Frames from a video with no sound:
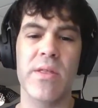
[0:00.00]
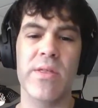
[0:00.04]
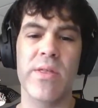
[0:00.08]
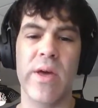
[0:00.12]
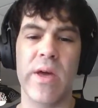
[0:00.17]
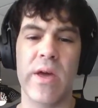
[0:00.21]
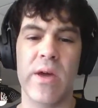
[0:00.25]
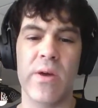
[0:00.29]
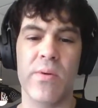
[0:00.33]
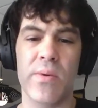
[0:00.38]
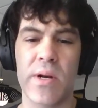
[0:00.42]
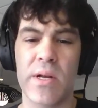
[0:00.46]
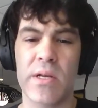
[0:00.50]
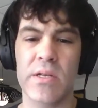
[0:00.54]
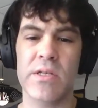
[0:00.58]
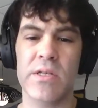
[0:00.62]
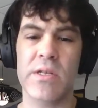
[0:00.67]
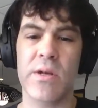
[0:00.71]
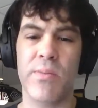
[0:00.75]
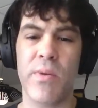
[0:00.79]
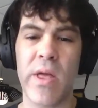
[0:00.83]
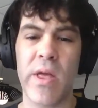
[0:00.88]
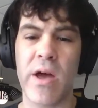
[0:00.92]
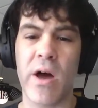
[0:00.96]
they went
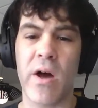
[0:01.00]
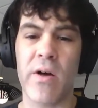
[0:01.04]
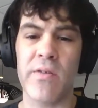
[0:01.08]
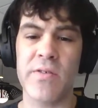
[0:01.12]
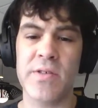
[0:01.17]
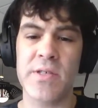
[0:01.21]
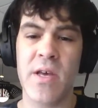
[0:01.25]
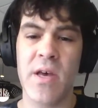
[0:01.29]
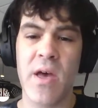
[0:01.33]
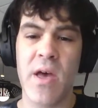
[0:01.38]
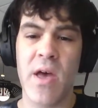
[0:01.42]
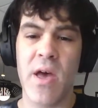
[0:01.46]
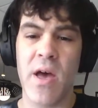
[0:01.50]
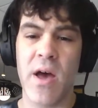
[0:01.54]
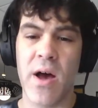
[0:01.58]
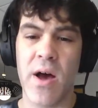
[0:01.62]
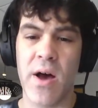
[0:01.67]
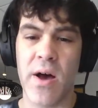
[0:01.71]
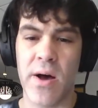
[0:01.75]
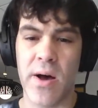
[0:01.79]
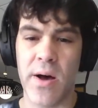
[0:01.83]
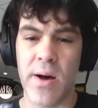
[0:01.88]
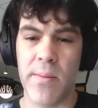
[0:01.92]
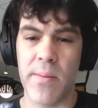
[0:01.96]
into the playoffs.
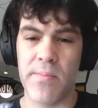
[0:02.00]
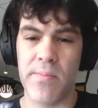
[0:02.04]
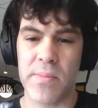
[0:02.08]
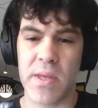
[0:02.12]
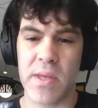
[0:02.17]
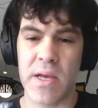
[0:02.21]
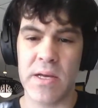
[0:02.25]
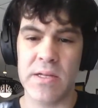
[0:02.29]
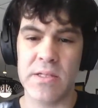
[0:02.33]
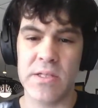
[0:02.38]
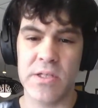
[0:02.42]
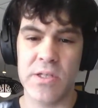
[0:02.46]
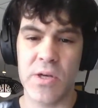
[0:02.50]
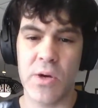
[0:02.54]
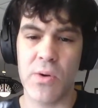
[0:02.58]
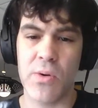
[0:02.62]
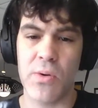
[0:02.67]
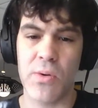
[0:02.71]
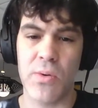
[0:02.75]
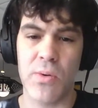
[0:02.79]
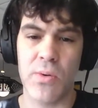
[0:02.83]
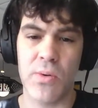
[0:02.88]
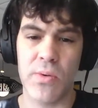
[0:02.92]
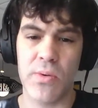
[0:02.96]
And
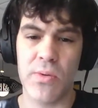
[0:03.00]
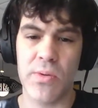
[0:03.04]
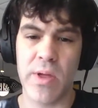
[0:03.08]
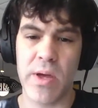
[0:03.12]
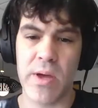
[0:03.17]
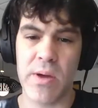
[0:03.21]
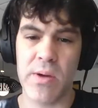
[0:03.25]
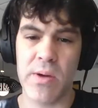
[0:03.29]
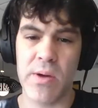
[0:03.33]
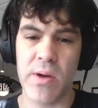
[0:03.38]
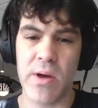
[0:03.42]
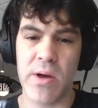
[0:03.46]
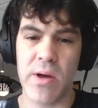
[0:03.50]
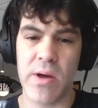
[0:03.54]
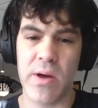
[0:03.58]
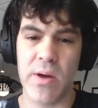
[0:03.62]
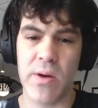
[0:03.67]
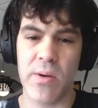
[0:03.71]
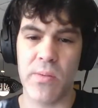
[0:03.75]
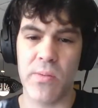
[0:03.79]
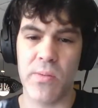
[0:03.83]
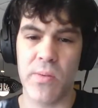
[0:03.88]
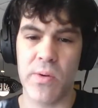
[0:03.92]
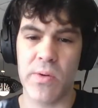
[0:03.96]
so they
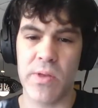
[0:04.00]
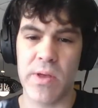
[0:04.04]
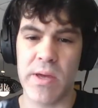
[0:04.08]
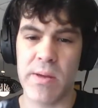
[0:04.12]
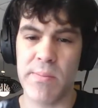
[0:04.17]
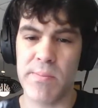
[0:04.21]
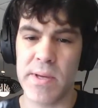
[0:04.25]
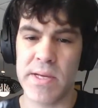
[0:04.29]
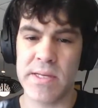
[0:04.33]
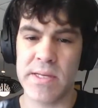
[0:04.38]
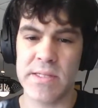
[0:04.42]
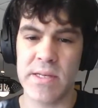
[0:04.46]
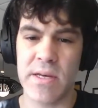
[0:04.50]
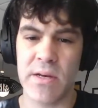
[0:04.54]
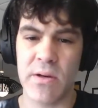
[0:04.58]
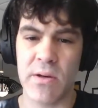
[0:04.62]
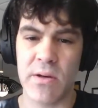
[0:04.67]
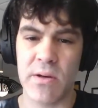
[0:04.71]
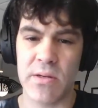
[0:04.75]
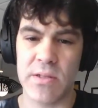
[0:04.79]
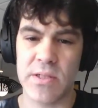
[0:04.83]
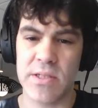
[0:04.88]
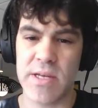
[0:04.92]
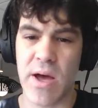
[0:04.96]
were the
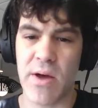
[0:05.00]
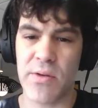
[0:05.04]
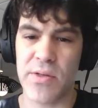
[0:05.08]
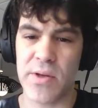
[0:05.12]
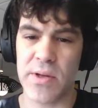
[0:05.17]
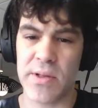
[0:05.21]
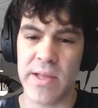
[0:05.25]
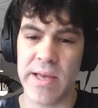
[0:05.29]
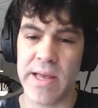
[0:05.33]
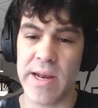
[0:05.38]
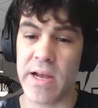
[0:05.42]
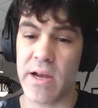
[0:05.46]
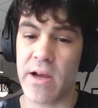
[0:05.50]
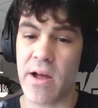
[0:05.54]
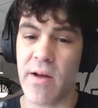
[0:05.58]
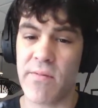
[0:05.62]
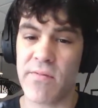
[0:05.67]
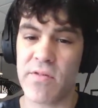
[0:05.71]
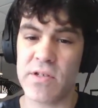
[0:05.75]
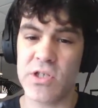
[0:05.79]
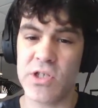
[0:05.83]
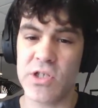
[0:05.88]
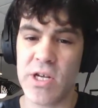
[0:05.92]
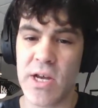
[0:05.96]
NPSL South Atlantic
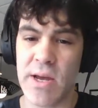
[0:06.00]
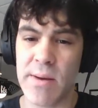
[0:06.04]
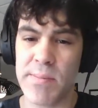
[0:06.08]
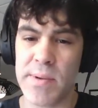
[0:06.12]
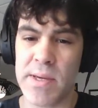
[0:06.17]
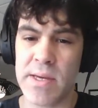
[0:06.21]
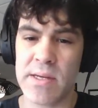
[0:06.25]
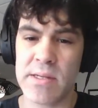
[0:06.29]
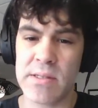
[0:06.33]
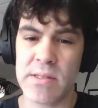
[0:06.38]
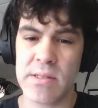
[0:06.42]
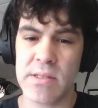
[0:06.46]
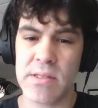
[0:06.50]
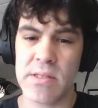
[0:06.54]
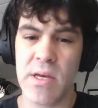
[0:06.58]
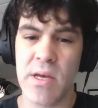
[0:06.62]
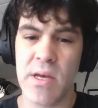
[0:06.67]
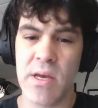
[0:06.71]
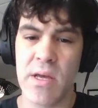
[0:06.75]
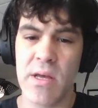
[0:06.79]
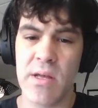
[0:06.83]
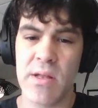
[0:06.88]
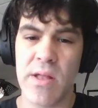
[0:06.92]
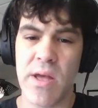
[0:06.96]
Conference champions.
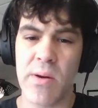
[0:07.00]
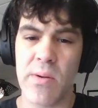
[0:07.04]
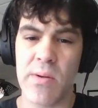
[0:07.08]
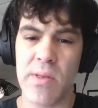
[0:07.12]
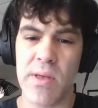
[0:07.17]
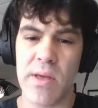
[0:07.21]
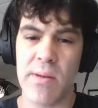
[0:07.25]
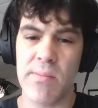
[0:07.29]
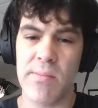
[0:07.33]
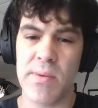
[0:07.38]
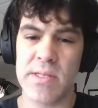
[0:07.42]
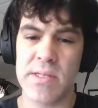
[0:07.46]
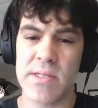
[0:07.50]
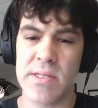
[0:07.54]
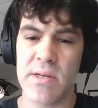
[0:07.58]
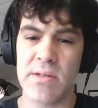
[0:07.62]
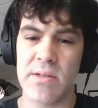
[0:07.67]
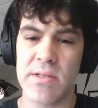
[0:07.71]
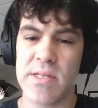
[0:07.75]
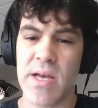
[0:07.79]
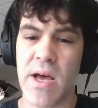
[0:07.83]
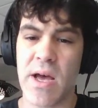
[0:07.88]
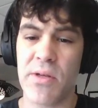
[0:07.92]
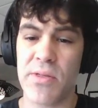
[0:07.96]
They were the NPSL
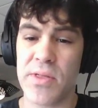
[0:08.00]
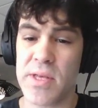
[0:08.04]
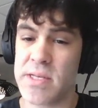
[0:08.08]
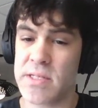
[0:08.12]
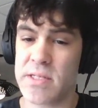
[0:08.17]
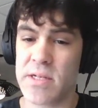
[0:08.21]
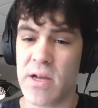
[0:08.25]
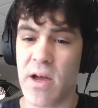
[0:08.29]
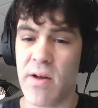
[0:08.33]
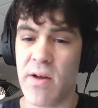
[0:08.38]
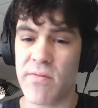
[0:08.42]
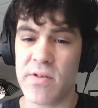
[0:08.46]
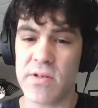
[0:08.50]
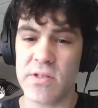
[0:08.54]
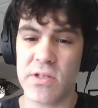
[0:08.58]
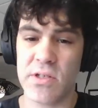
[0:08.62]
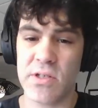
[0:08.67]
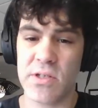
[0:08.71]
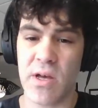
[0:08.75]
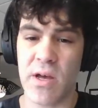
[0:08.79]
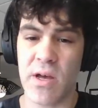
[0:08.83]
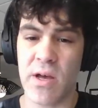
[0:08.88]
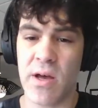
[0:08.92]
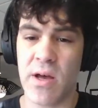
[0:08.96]
Southeast Conference.
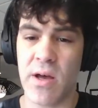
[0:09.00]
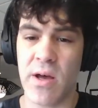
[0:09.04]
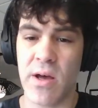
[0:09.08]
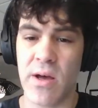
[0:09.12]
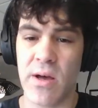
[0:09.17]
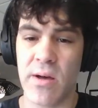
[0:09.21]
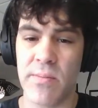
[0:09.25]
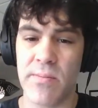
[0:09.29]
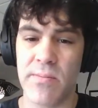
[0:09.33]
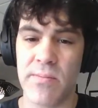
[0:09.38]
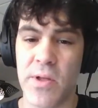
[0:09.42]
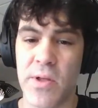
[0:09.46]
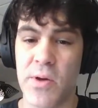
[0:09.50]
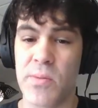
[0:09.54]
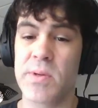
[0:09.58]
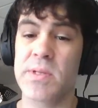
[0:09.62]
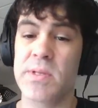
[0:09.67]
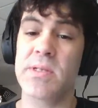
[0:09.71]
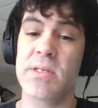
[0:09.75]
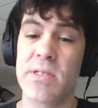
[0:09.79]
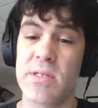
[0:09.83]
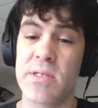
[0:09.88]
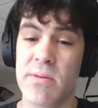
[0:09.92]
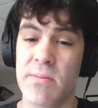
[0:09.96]
They
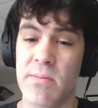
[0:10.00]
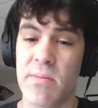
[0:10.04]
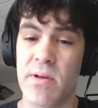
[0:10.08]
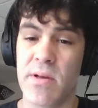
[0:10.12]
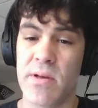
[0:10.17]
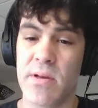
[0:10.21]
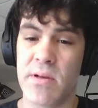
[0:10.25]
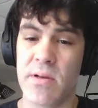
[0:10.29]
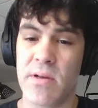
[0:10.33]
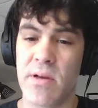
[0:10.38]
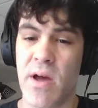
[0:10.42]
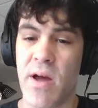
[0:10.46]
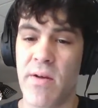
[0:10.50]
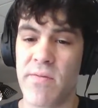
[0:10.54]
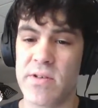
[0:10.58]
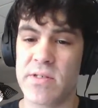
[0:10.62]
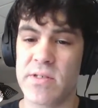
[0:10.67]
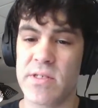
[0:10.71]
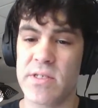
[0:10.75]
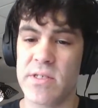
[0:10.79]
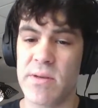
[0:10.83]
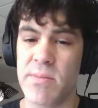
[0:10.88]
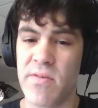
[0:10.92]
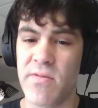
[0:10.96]
went to the
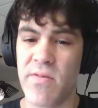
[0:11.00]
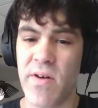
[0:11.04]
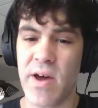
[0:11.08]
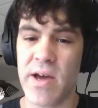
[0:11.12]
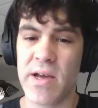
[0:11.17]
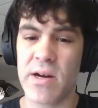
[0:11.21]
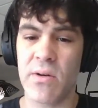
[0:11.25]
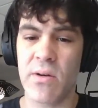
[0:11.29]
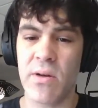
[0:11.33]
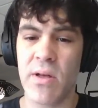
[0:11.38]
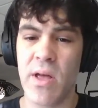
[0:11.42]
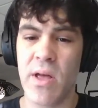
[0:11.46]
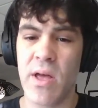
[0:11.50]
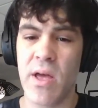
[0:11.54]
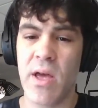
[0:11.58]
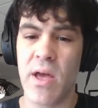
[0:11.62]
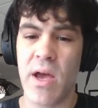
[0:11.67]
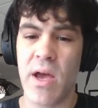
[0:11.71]
conference semifinal,